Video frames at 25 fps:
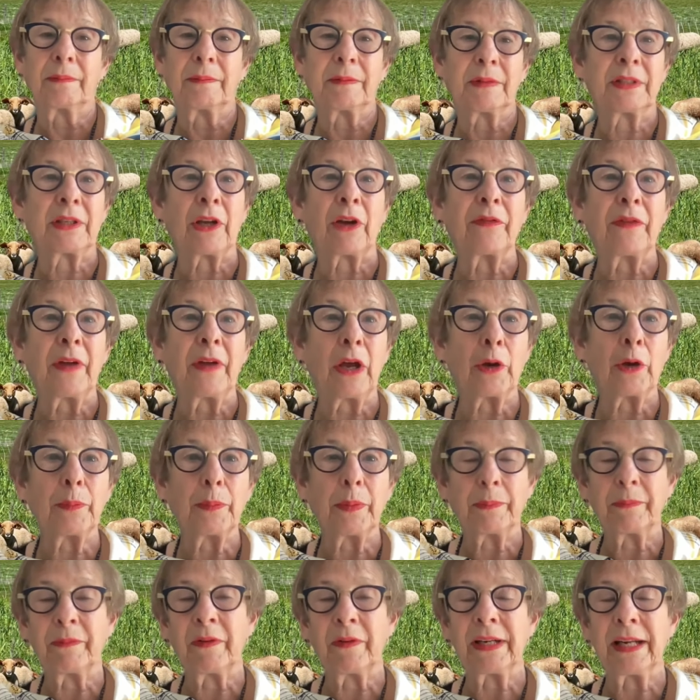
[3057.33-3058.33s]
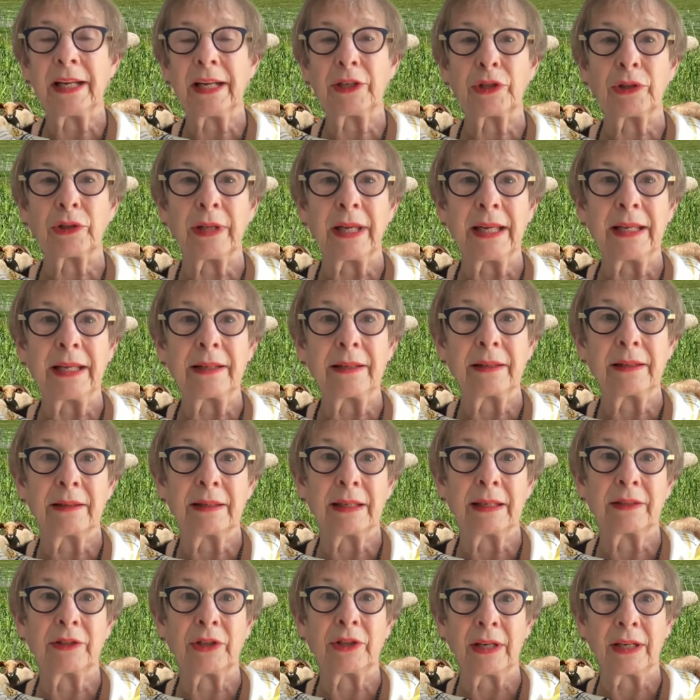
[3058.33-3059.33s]
self-help financial aid
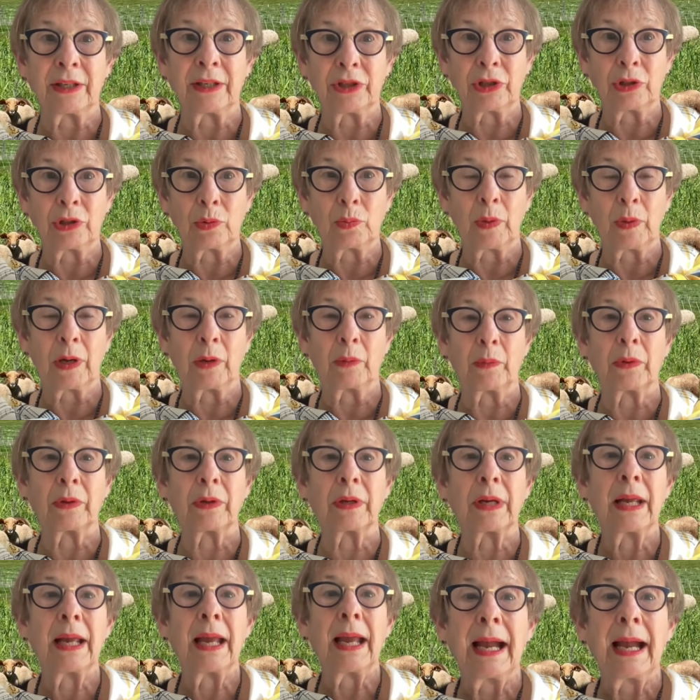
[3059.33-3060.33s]
issue where we're